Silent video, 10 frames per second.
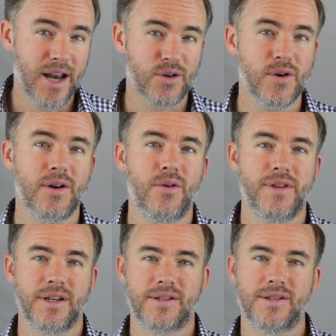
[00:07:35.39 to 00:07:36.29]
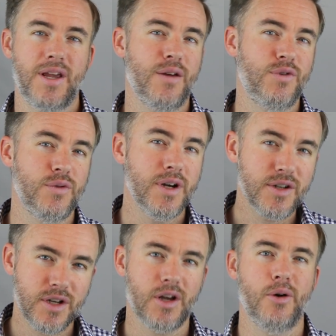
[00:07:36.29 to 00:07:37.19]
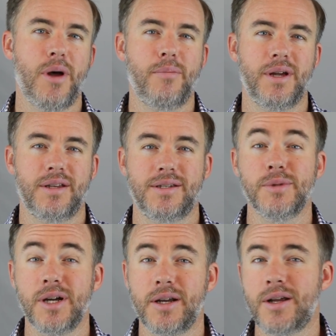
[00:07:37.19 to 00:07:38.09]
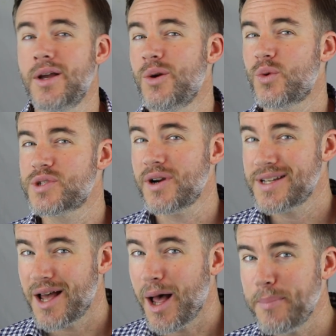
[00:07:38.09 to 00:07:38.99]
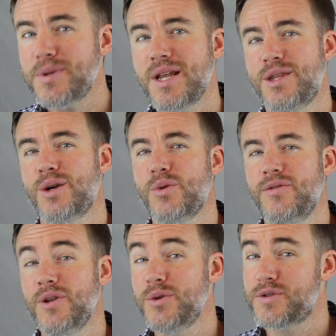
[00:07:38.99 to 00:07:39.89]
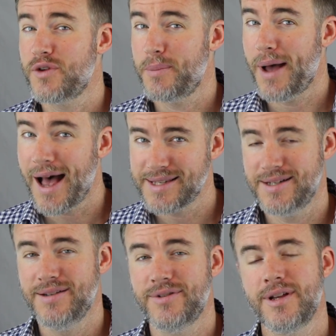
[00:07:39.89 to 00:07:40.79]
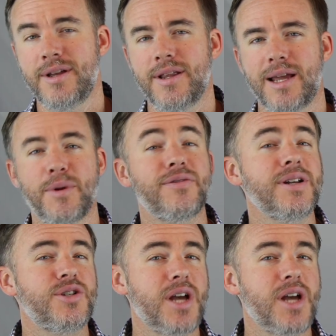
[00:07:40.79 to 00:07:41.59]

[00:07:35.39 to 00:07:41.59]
had critical things to say a few years ago about Beckett Simonon were starting to update their reviews for the positive, like my friend